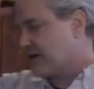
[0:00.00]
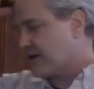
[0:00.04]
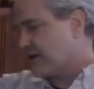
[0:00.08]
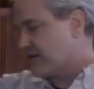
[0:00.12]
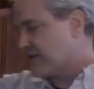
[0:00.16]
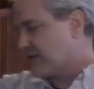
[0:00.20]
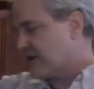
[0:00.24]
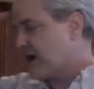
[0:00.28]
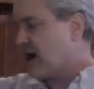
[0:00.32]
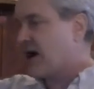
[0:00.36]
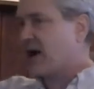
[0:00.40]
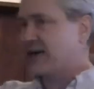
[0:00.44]

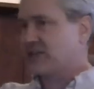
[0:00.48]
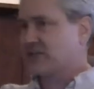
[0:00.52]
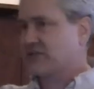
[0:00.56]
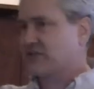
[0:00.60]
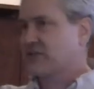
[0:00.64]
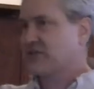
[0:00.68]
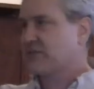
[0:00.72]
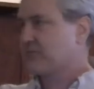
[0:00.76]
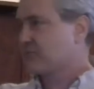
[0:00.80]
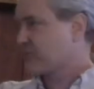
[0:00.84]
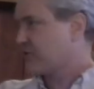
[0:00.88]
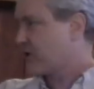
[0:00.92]
uh, the Eyes
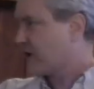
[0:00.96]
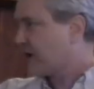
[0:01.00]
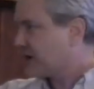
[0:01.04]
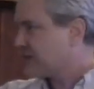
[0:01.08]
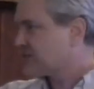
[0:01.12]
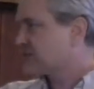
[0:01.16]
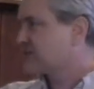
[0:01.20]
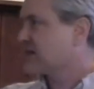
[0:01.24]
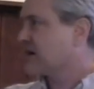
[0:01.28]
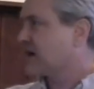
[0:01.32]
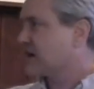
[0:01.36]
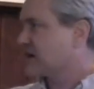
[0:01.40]
on the
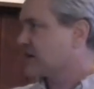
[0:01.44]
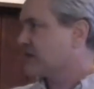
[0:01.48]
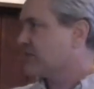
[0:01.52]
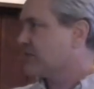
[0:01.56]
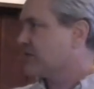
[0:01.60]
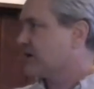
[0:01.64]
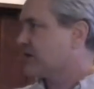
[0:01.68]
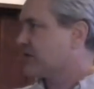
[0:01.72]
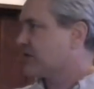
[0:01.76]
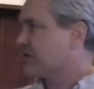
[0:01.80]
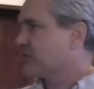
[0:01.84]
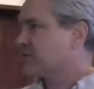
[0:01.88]
Prize
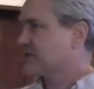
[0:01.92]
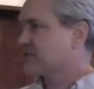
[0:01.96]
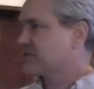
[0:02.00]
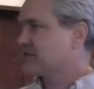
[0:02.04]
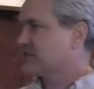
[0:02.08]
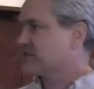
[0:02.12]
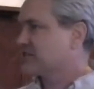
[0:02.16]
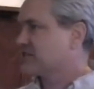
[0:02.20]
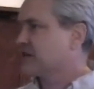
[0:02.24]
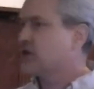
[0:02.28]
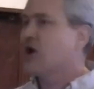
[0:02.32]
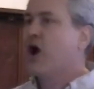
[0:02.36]
documentary because
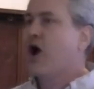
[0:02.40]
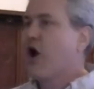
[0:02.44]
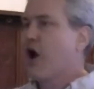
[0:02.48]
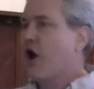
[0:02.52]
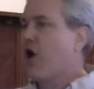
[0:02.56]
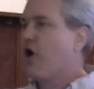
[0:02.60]
they said,